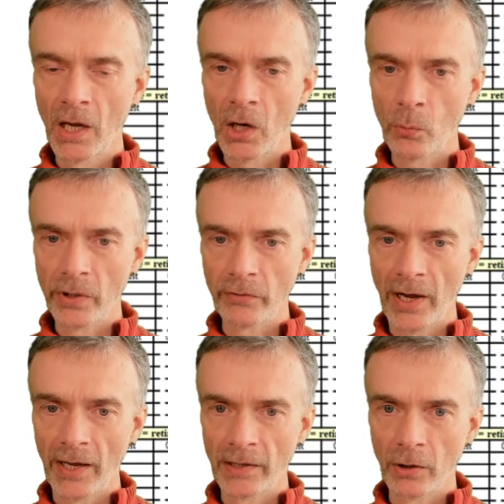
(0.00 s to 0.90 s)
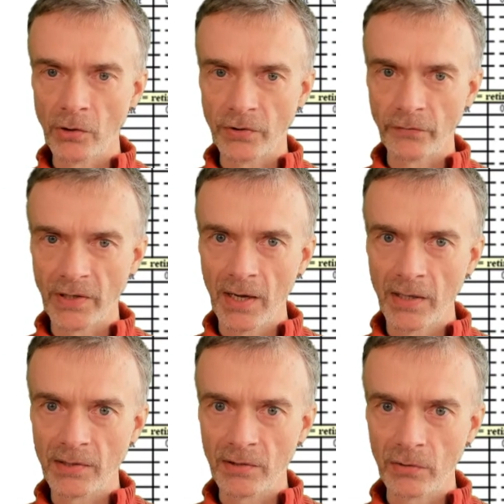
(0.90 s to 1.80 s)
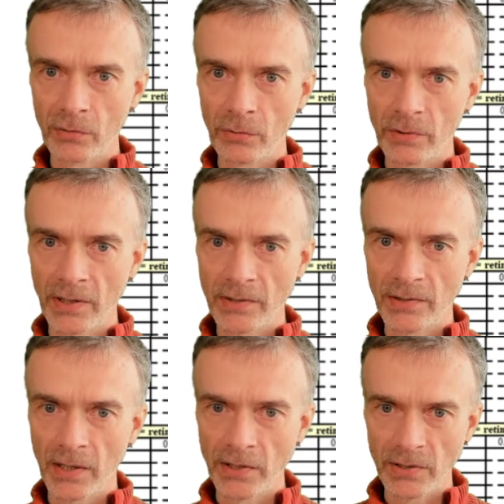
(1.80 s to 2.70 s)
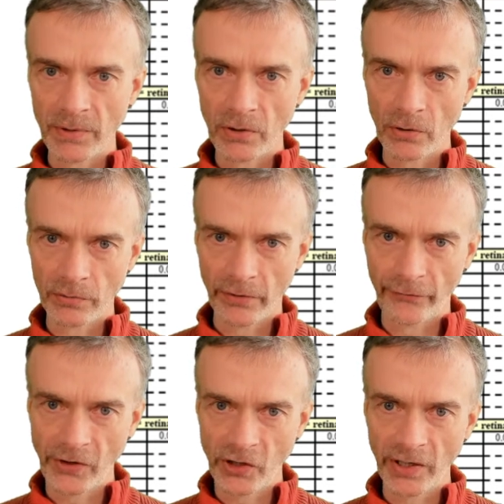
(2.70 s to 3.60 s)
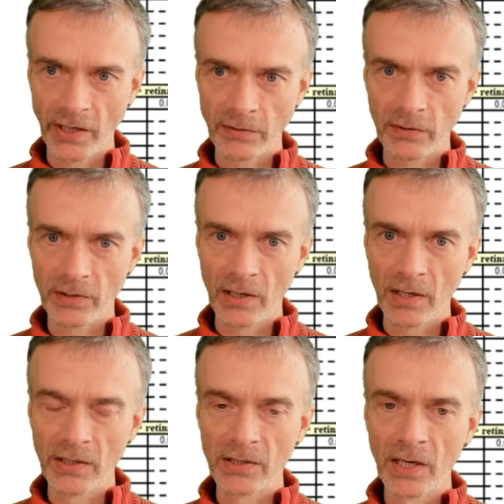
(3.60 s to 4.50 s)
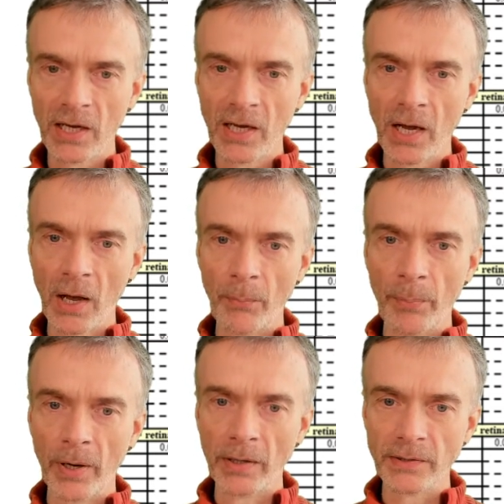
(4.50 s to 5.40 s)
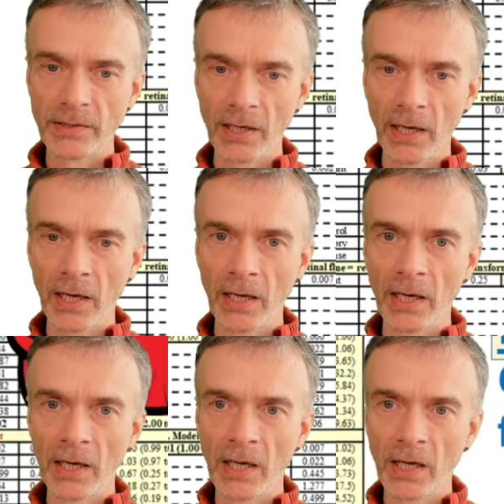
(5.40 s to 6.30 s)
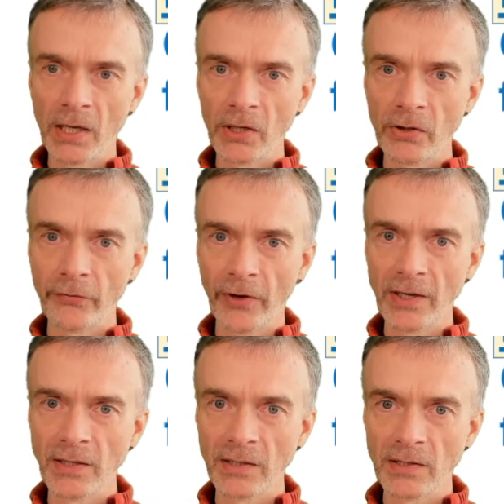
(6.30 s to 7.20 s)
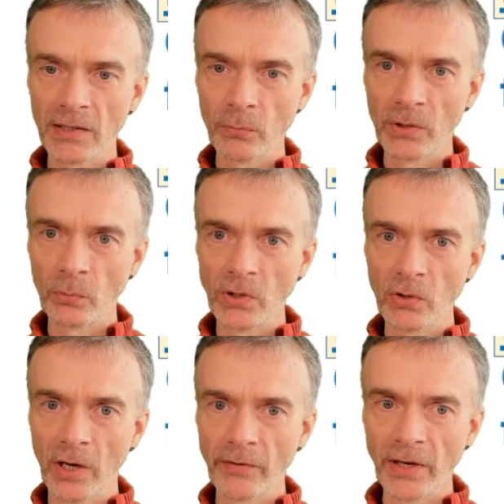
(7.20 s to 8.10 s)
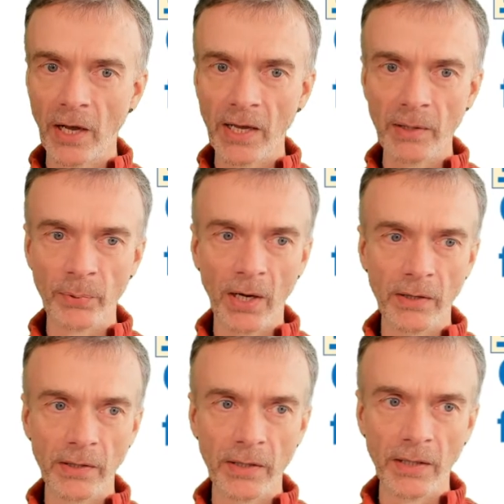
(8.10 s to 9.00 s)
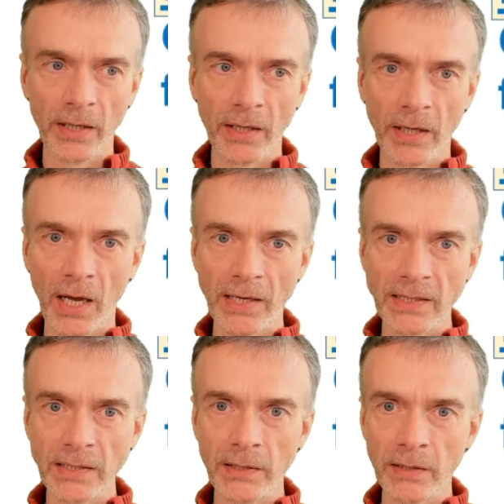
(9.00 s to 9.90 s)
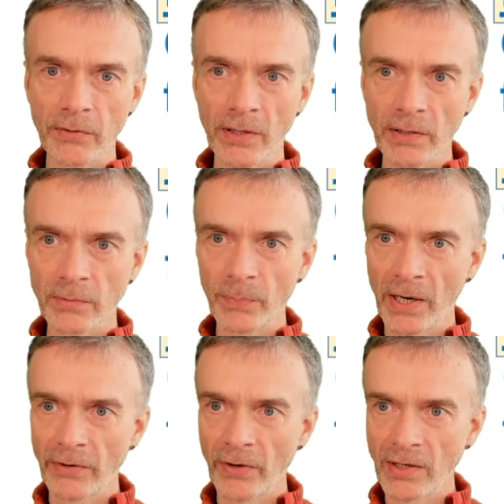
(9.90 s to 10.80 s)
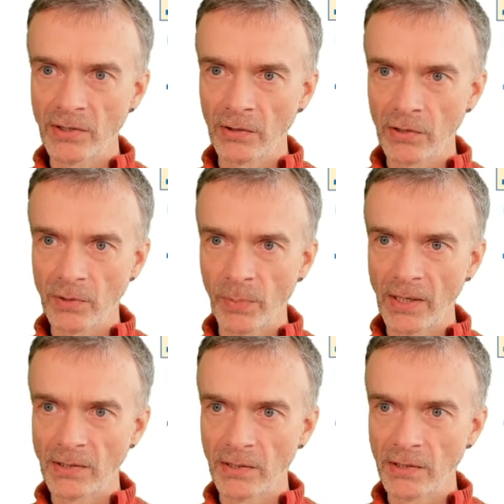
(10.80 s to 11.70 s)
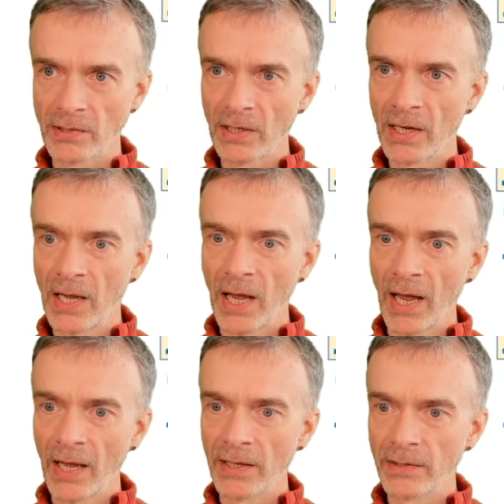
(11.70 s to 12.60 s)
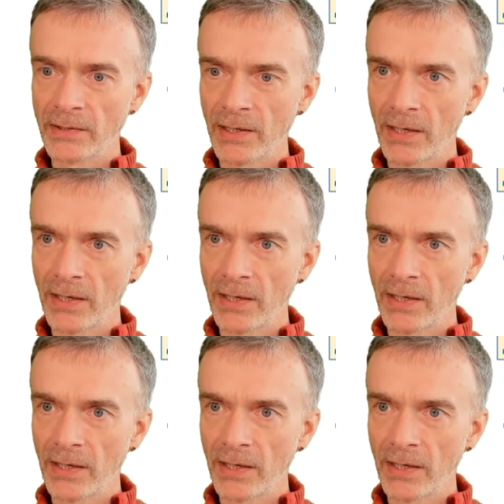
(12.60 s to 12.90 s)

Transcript: We ran lots of tests, so this tends to be called a fishing exercise, but the findings, we do have an a priori idea that perivascular spaces and